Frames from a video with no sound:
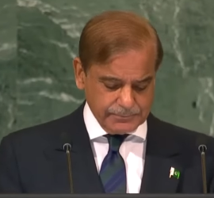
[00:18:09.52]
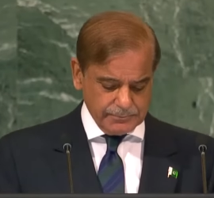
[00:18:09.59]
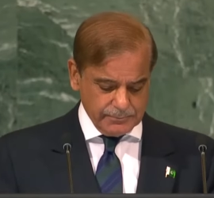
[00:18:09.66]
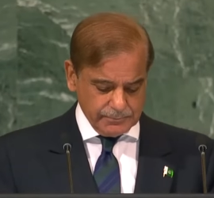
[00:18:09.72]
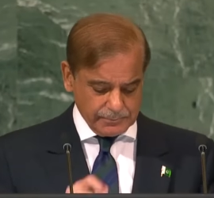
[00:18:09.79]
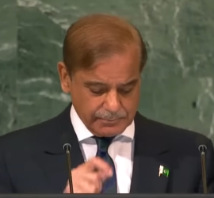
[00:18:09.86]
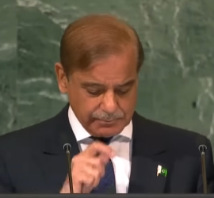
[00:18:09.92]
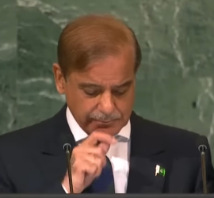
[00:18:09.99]

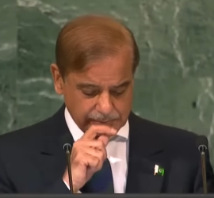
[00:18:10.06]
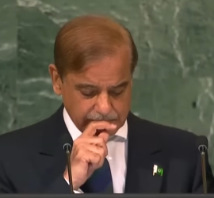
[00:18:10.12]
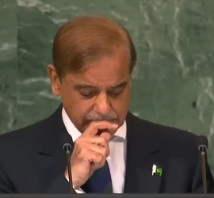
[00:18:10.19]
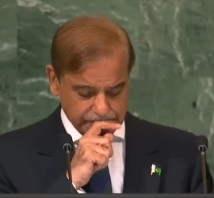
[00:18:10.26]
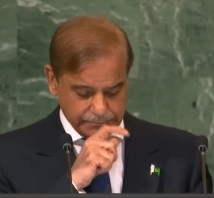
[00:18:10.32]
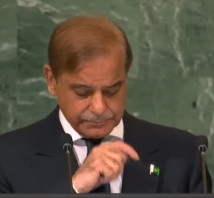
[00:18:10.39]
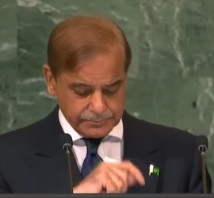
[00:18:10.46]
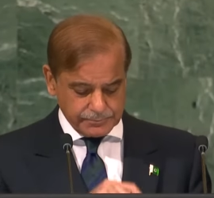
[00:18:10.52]

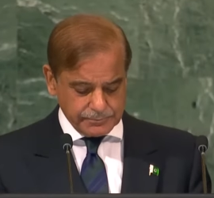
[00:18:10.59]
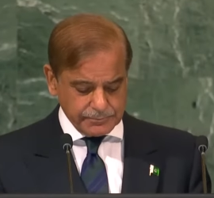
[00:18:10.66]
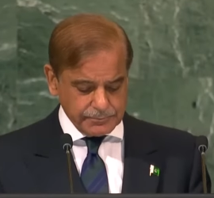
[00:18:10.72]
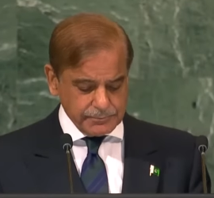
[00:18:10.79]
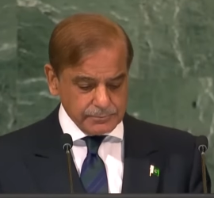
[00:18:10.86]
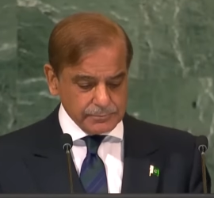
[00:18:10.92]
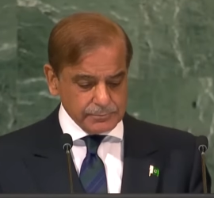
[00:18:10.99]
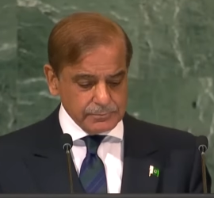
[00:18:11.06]

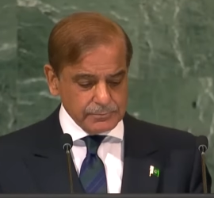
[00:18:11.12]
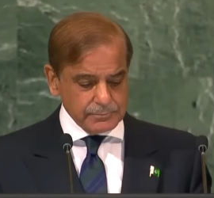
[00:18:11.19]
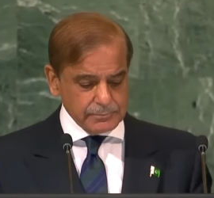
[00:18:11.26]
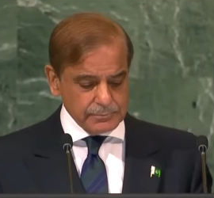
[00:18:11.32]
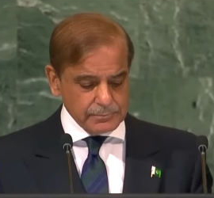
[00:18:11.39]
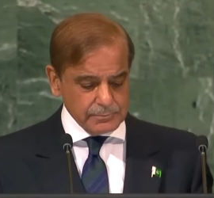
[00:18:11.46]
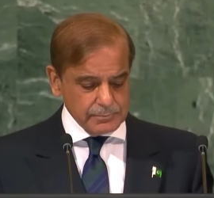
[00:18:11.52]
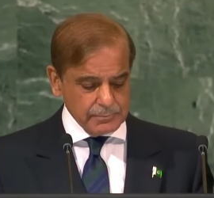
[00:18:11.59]

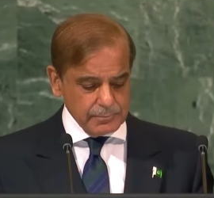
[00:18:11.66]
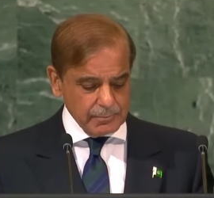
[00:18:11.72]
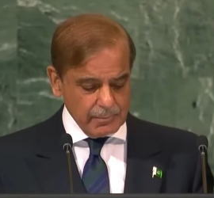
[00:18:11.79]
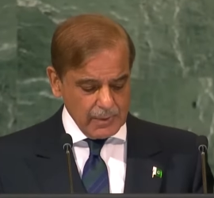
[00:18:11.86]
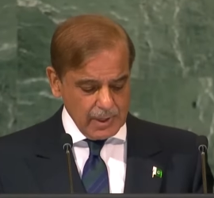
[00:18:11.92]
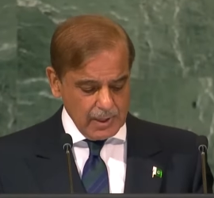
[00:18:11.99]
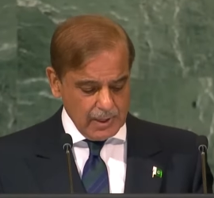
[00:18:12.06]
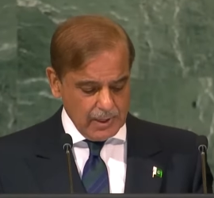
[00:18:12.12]

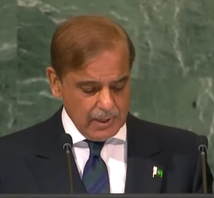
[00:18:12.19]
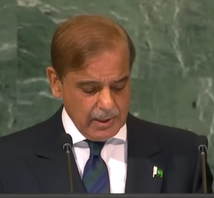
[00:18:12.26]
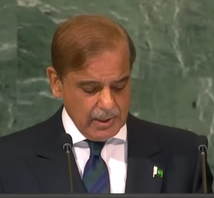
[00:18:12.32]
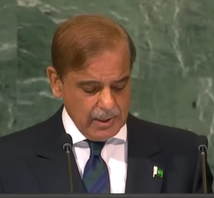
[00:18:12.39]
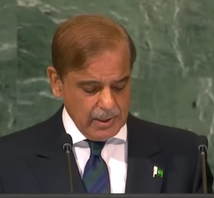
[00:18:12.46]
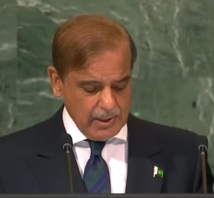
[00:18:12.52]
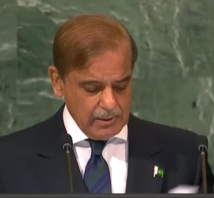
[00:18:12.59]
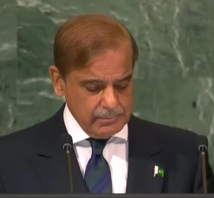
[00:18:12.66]

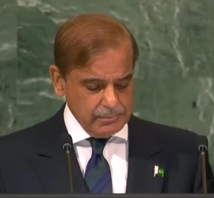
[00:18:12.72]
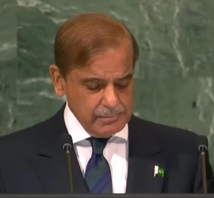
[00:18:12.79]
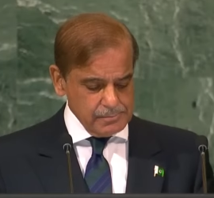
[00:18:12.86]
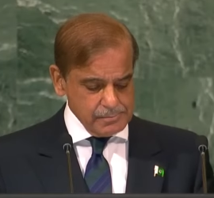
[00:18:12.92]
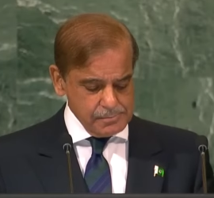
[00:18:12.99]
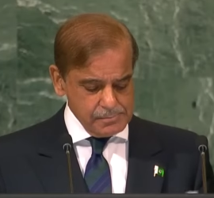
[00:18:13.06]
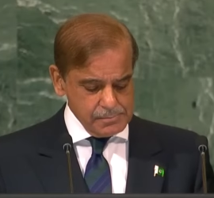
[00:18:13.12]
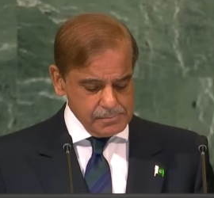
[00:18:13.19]

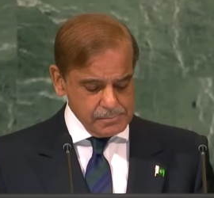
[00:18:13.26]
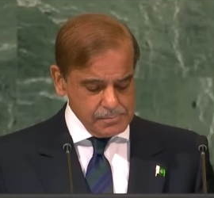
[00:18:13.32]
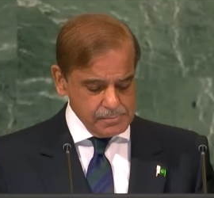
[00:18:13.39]
(no one is talking)